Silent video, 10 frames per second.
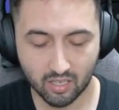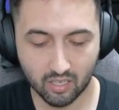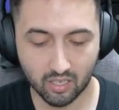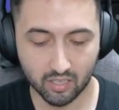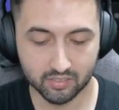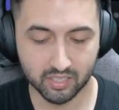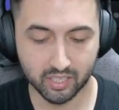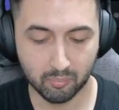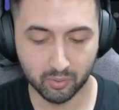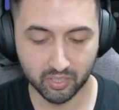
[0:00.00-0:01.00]

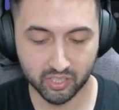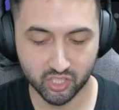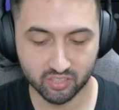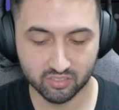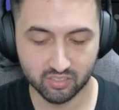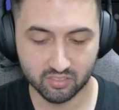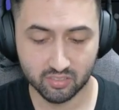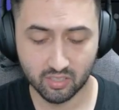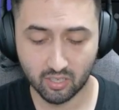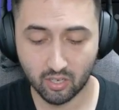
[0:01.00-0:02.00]
decompilations
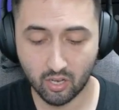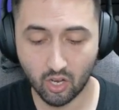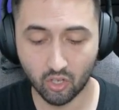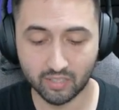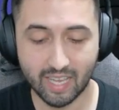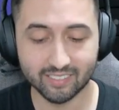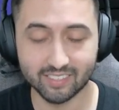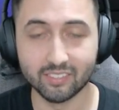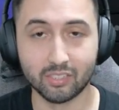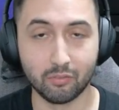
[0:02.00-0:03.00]
on
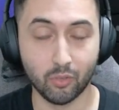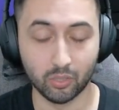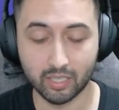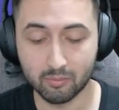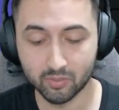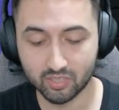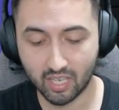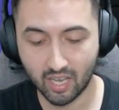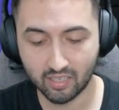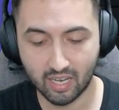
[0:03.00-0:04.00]
N64 games,
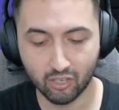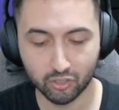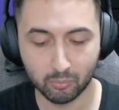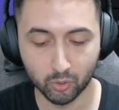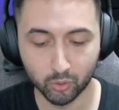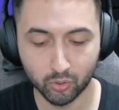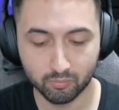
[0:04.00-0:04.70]
and out of the blue,